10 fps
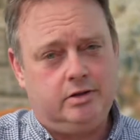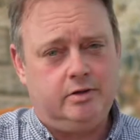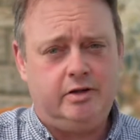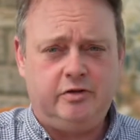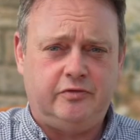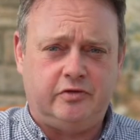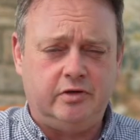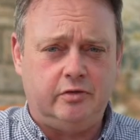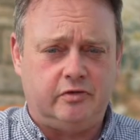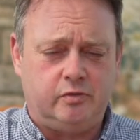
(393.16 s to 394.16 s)
They do for
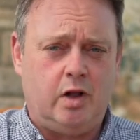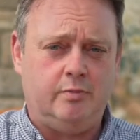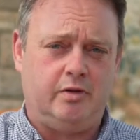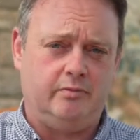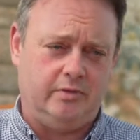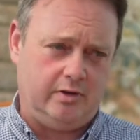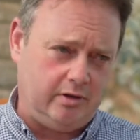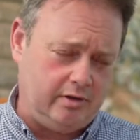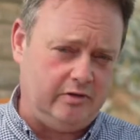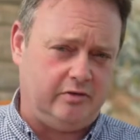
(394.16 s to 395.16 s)
stills as well, but
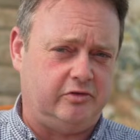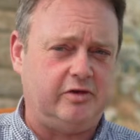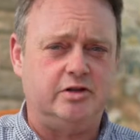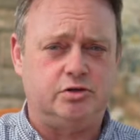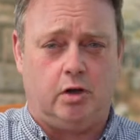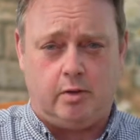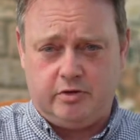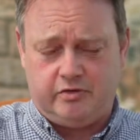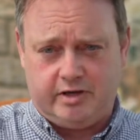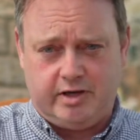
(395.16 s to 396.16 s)
it's essential. I'm
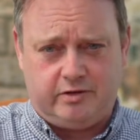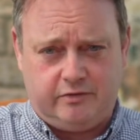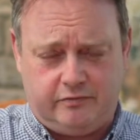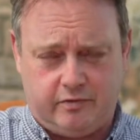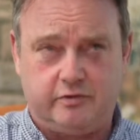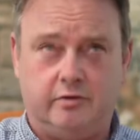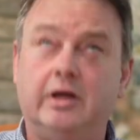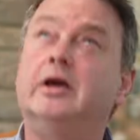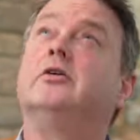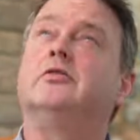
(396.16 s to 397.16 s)
using an ND filter in
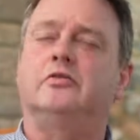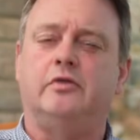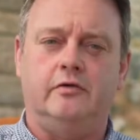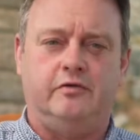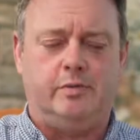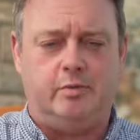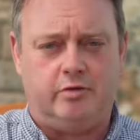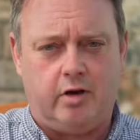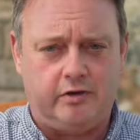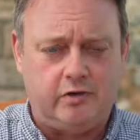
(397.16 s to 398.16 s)
here because it's so flippin'
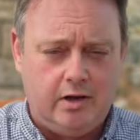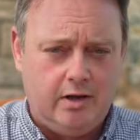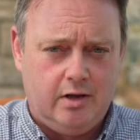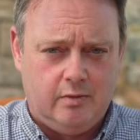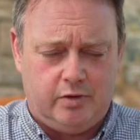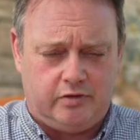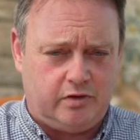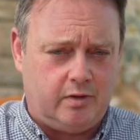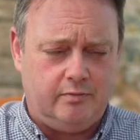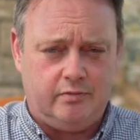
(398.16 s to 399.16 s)
bright. But
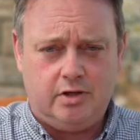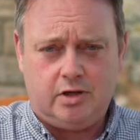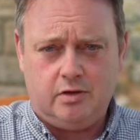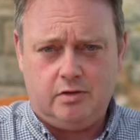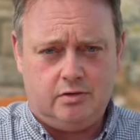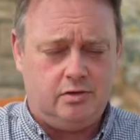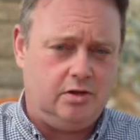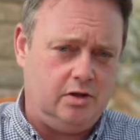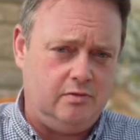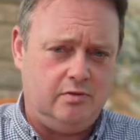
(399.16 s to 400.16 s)
you know,
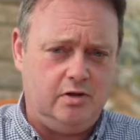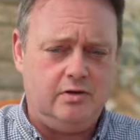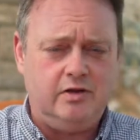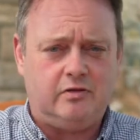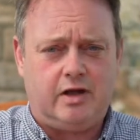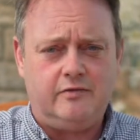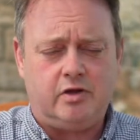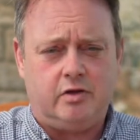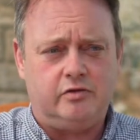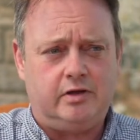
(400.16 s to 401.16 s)
you need to have
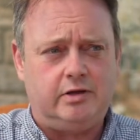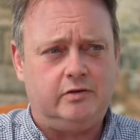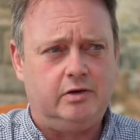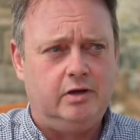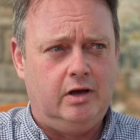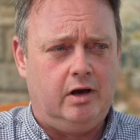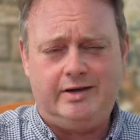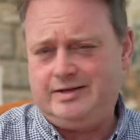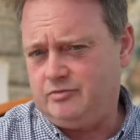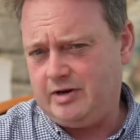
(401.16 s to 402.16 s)
those, and
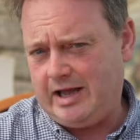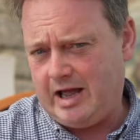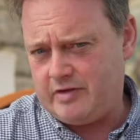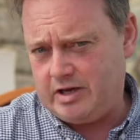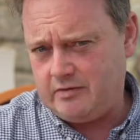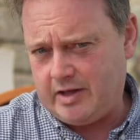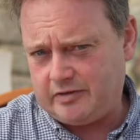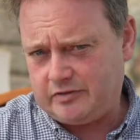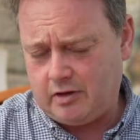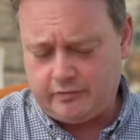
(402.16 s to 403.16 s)
I didn't really have any of
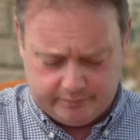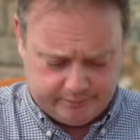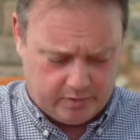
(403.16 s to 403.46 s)
that stuff.